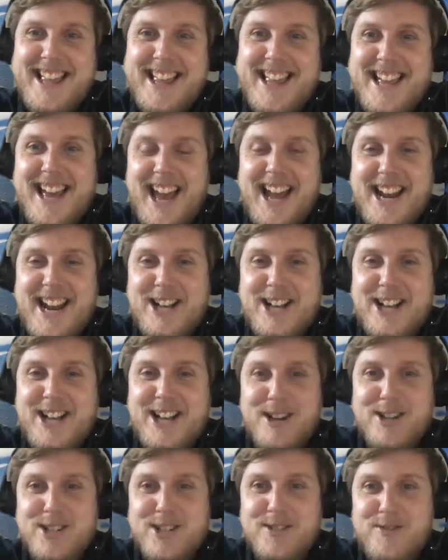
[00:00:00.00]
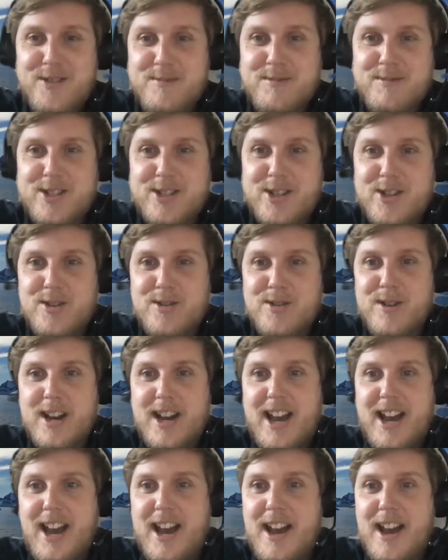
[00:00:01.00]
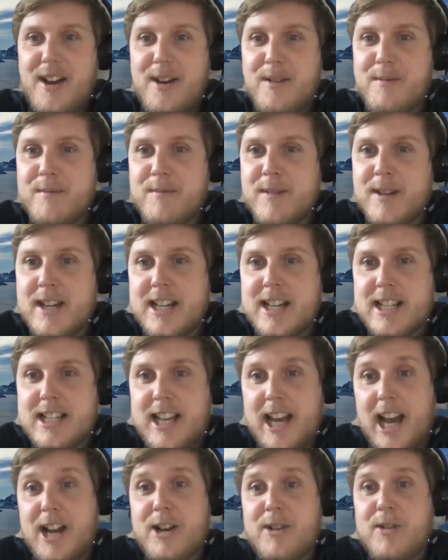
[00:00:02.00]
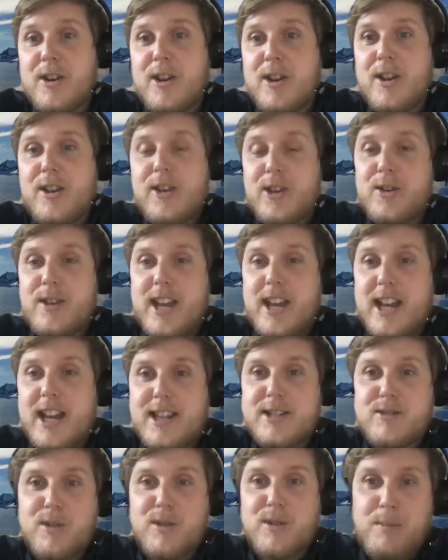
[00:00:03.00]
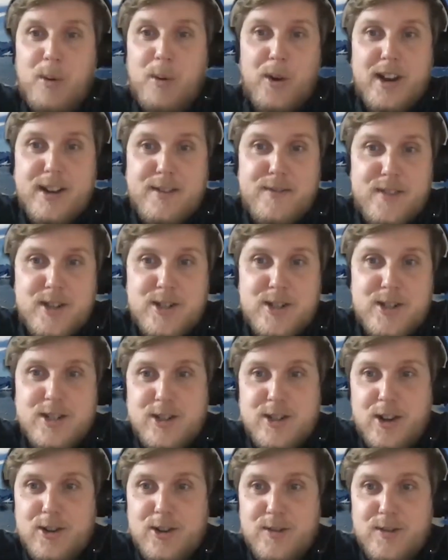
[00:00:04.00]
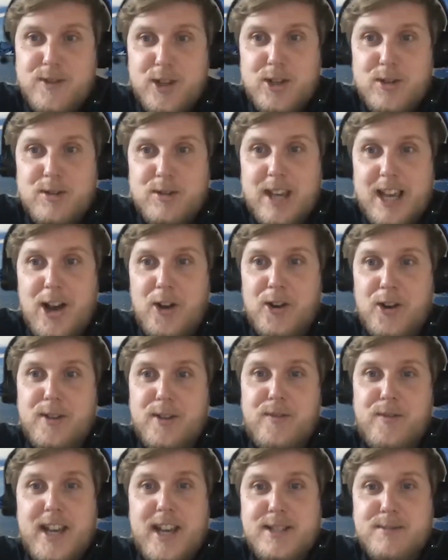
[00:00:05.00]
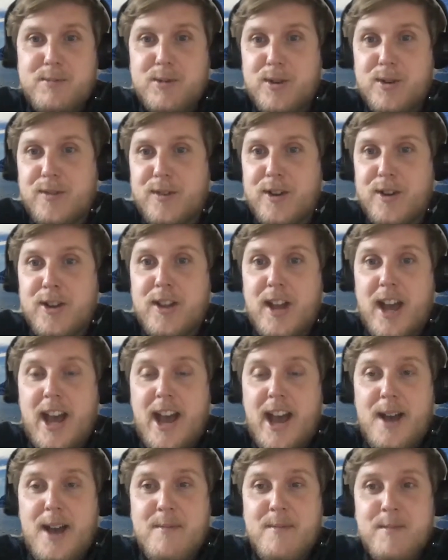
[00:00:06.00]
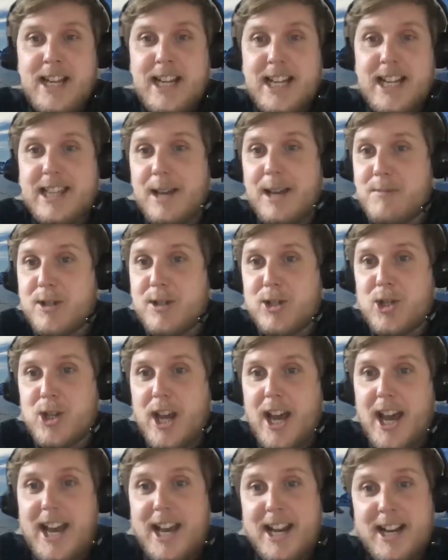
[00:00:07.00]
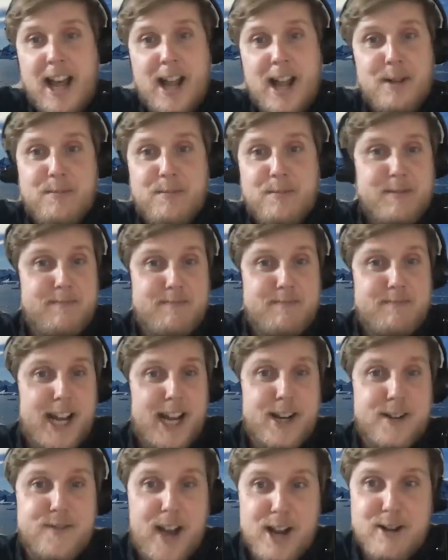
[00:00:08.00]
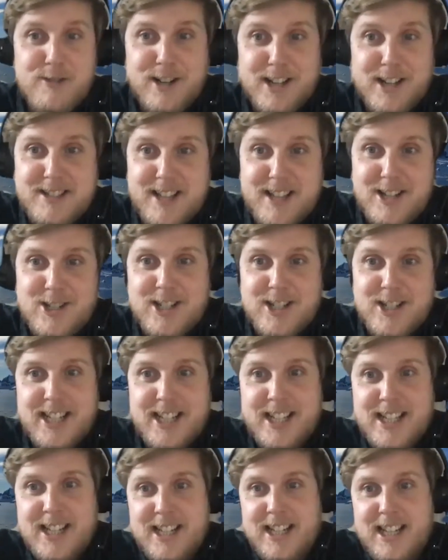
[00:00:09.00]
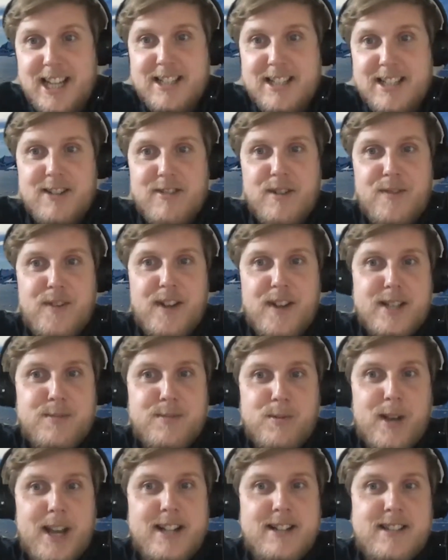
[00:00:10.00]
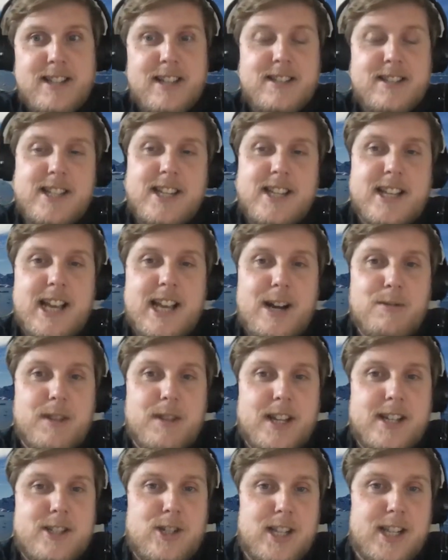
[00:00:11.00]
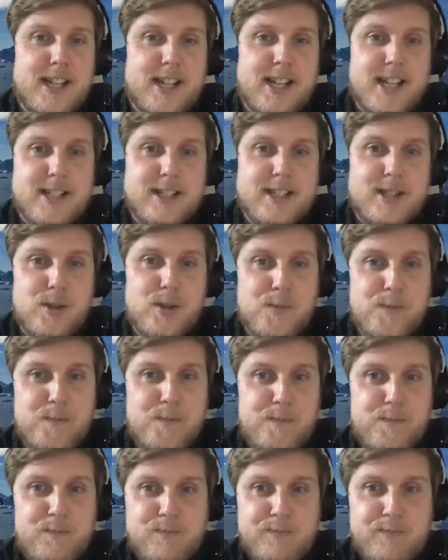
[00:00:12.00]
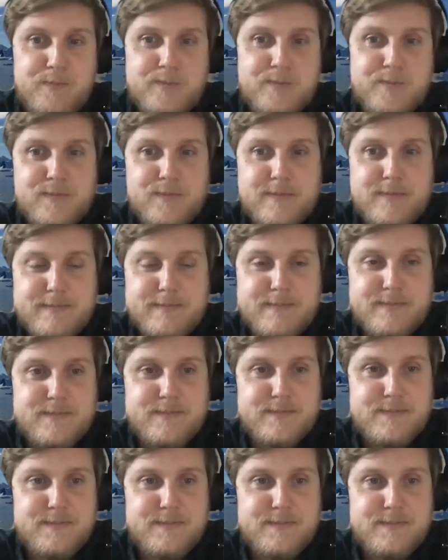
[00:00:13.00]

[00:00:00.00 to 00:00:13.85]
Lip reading: Next question from Sue. Can you get this report at phishing.gov.uk onto Facebook for them to share and help get it viral? Essentially, is there a Facebook NCSC account that she could link to? There